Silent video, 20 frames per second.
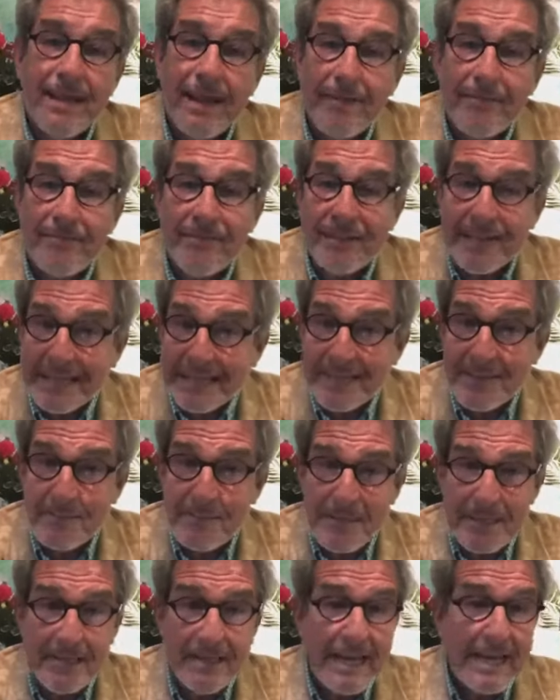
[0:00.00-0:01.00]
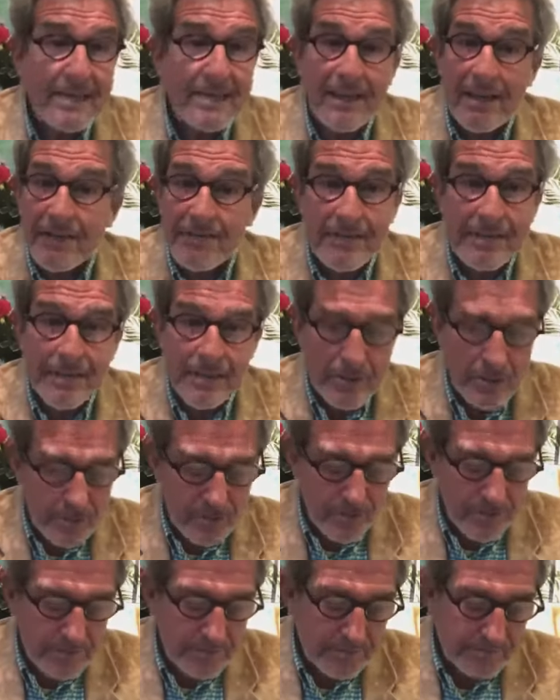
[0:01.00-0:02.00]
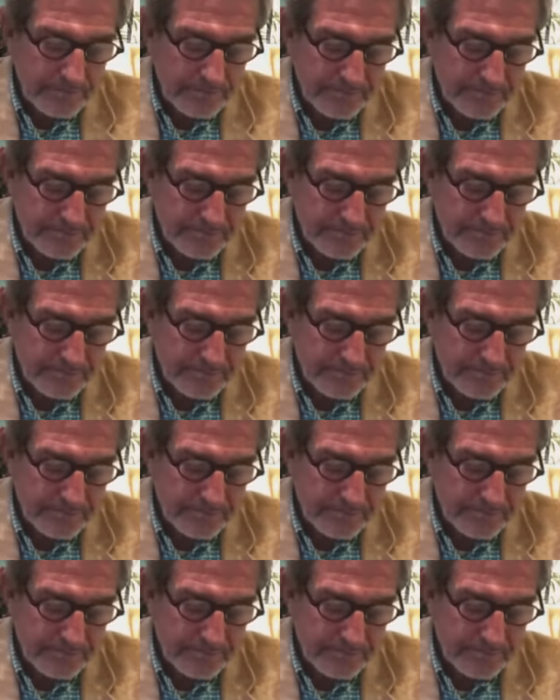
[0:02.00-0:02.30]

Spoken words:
Love in me and love in you.